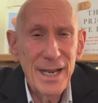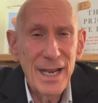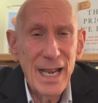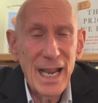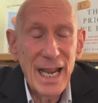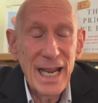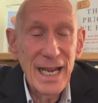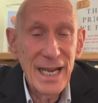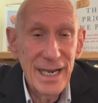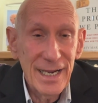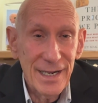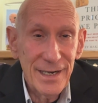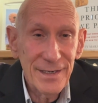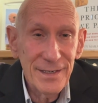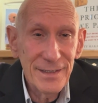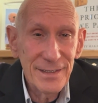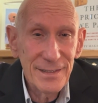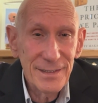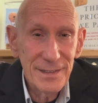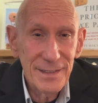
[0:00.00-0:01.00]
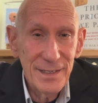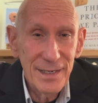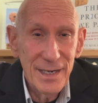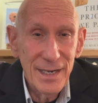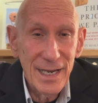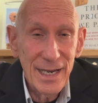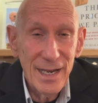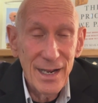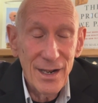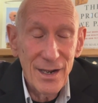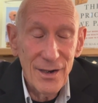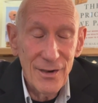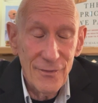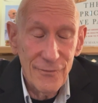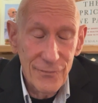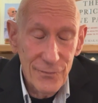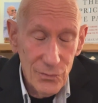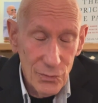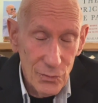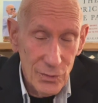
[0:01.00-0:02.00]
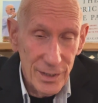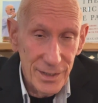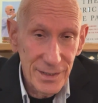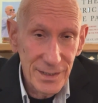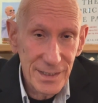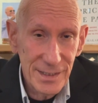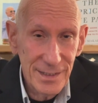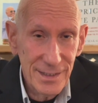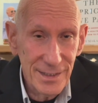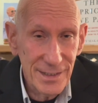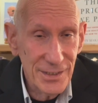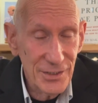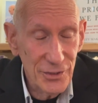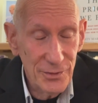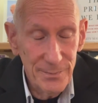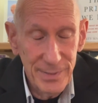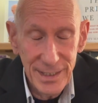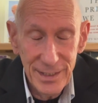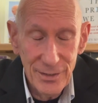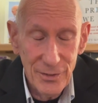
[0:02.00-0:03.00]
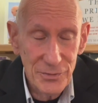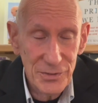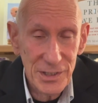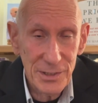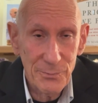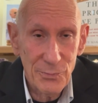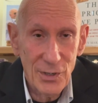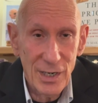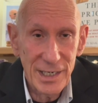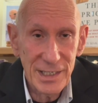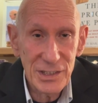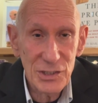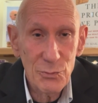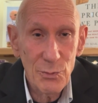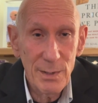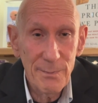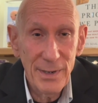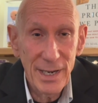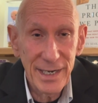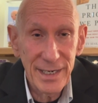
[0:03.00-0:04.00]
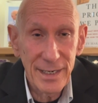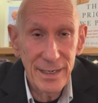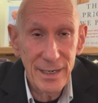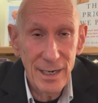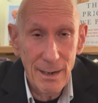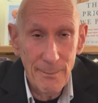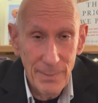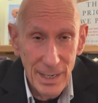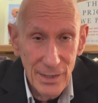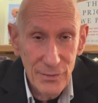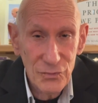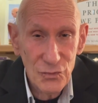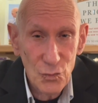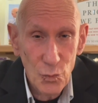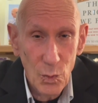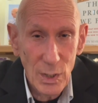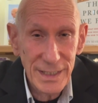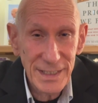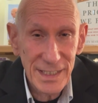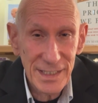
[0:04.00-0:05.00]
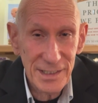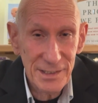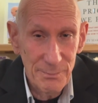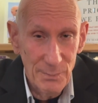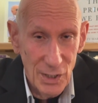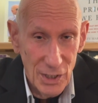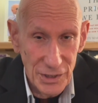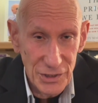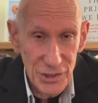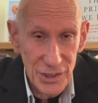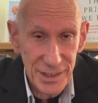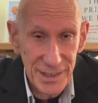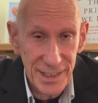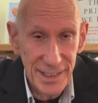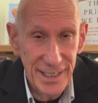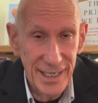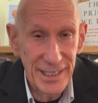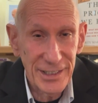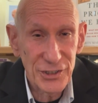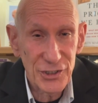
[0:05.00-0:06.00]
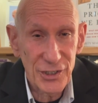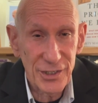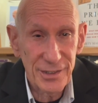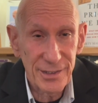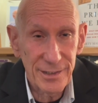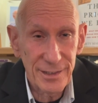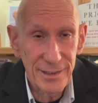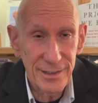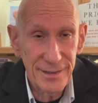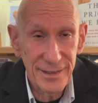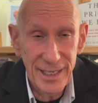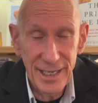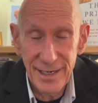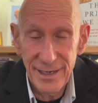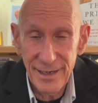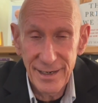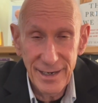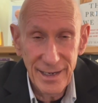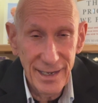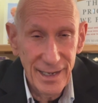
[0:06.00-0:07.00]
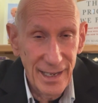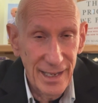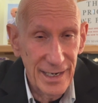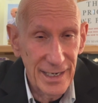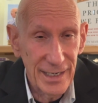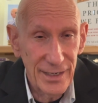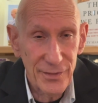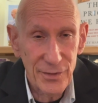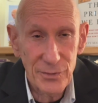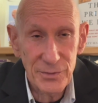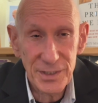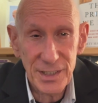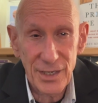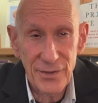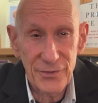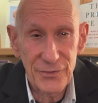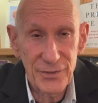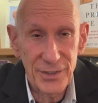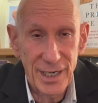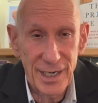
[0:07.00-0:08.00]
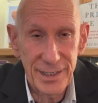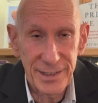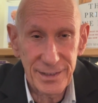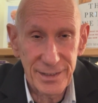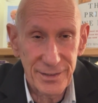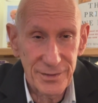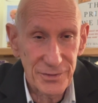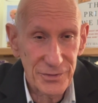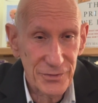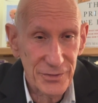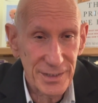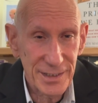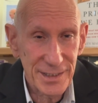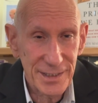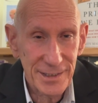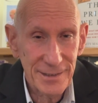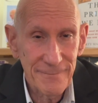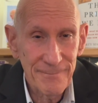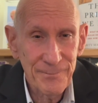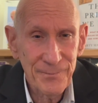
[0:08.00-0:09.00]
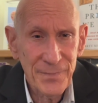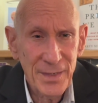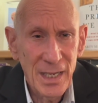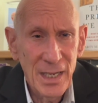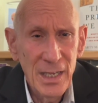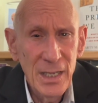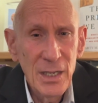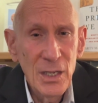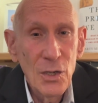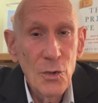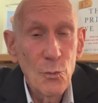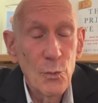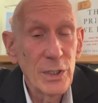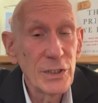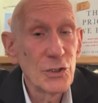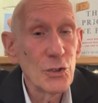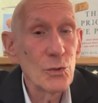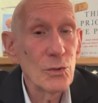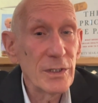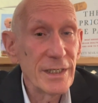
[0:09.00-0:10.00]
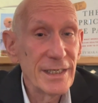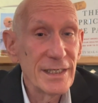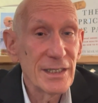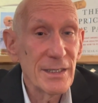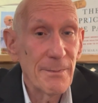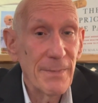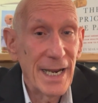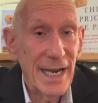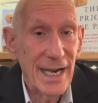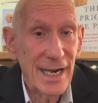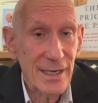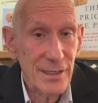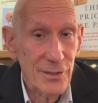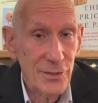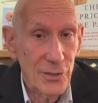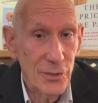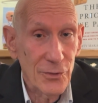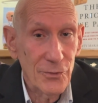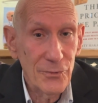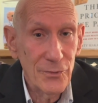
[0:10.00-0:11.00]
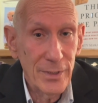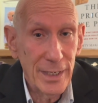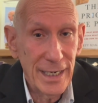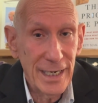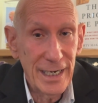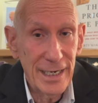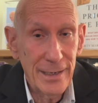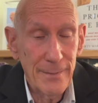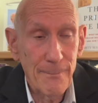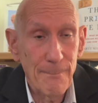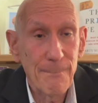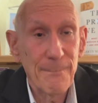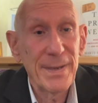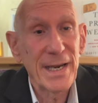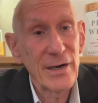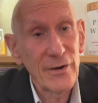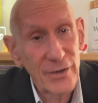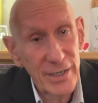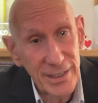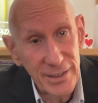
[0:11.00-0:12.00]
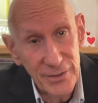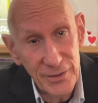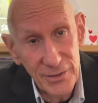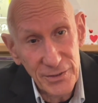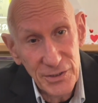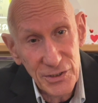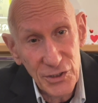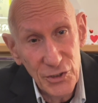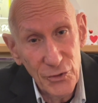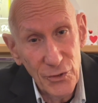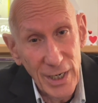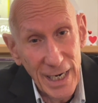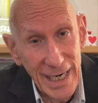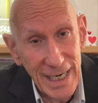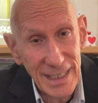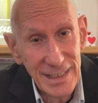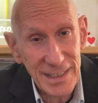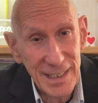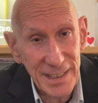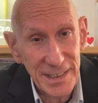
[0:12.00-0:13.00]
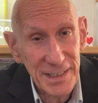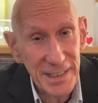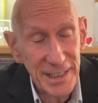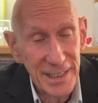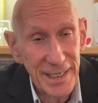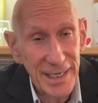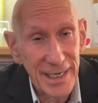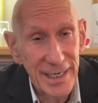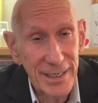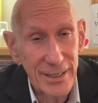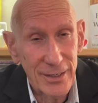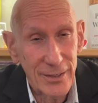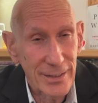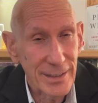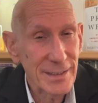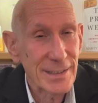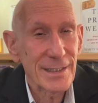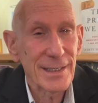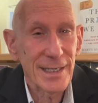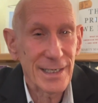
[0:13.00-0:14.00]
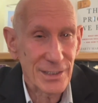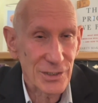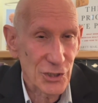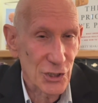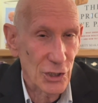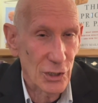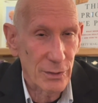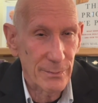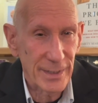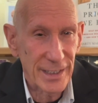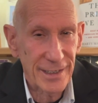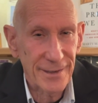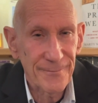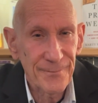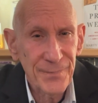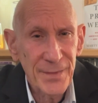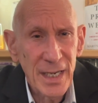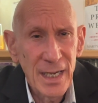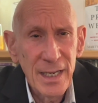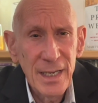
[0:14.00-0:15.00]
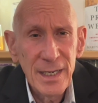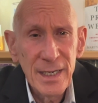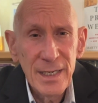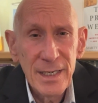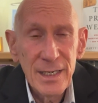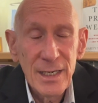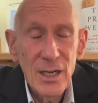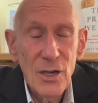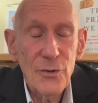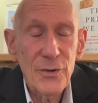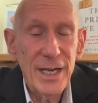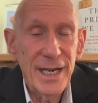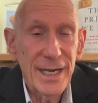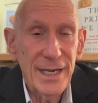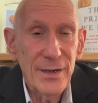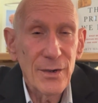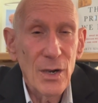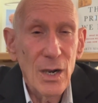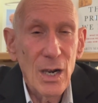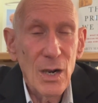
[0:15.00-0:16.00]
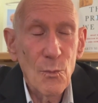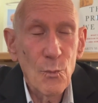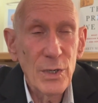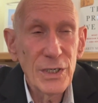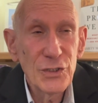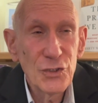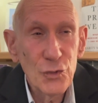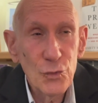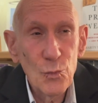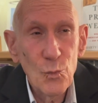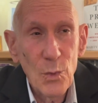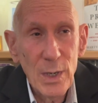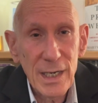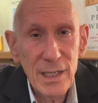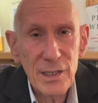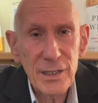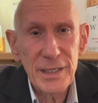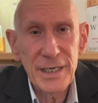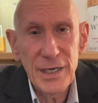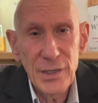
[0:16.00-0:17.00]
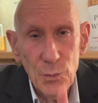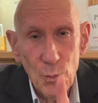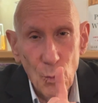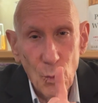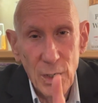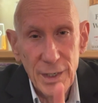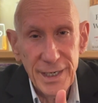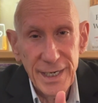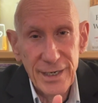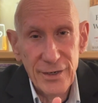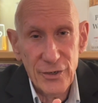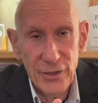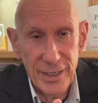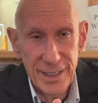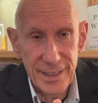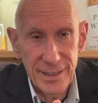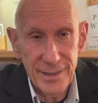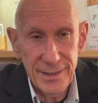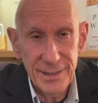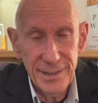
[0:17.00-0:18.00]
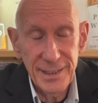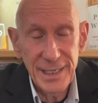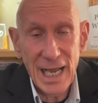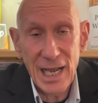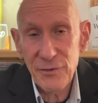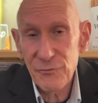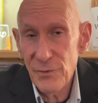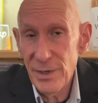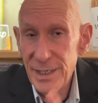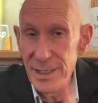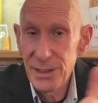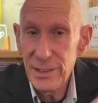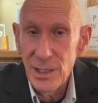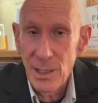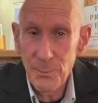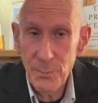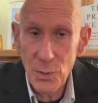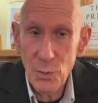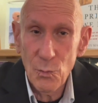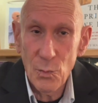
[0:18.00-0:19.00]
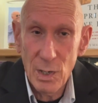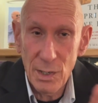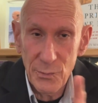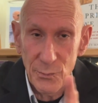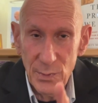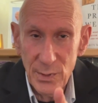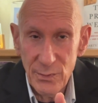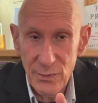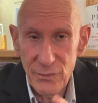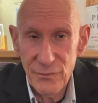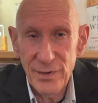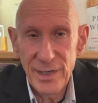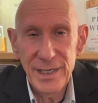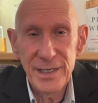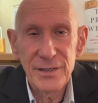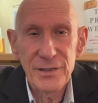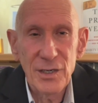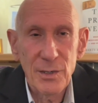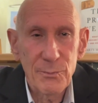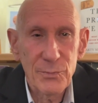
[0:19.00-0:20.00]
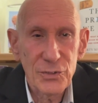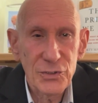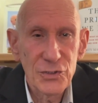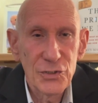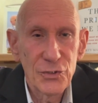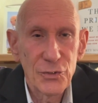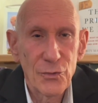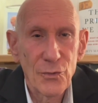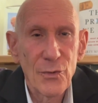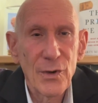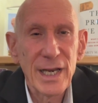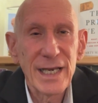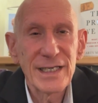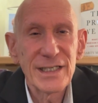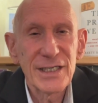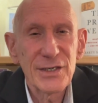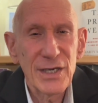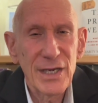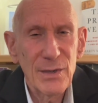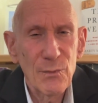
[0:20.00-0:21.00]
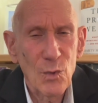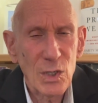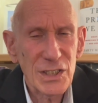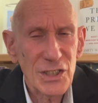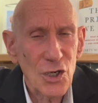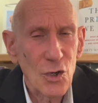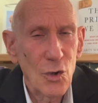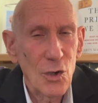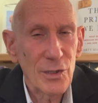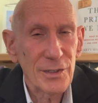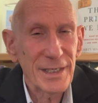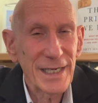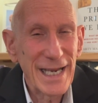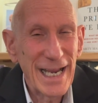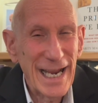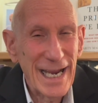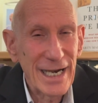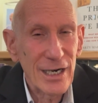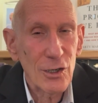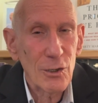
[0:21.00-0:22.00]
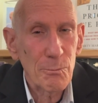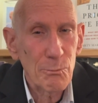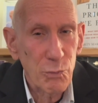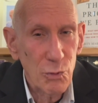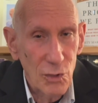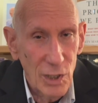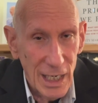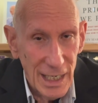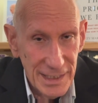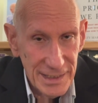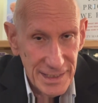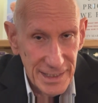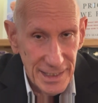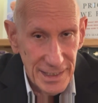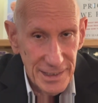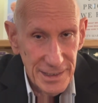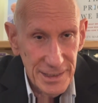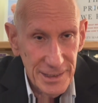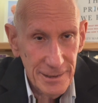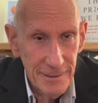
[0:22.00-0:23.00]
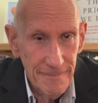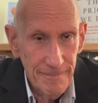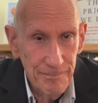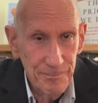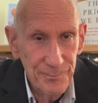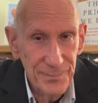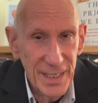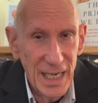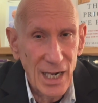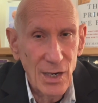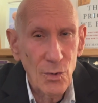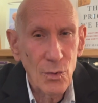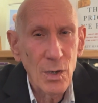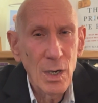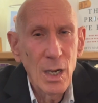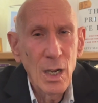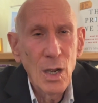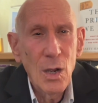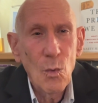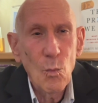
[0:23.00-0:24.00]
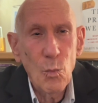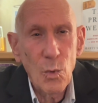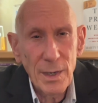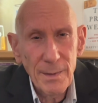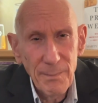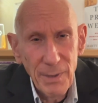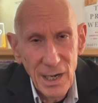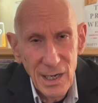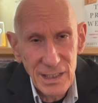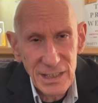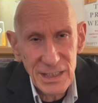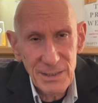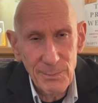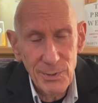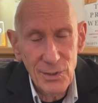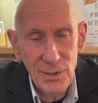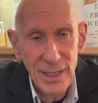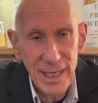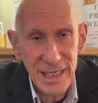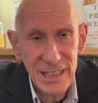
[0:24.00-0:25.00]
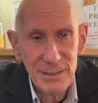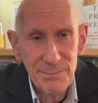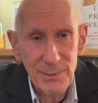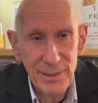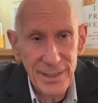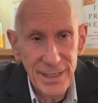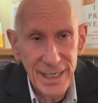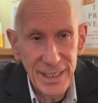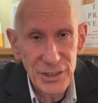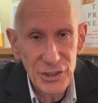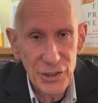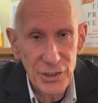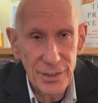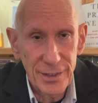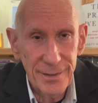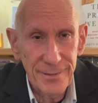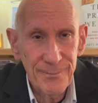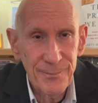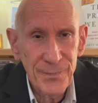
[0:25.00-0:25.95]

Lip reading: And of course, this should be no surprise, we pay about twice as much as a nation than any of those other 9 countries. We do lead the pack, though, in barriers to accessing care. Isn't that charming? Okay, we do well in one area. Not rated number 1, we were rated number 2. It's what's called care process. Now, one possible explanation